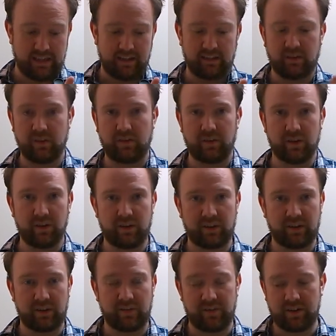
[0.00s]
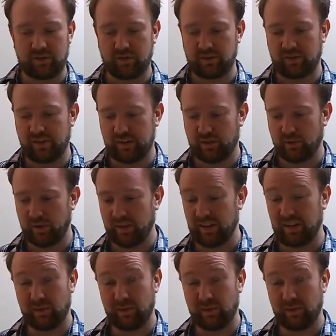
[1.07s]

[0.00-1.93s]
So if you're allergic to fish or fish oil,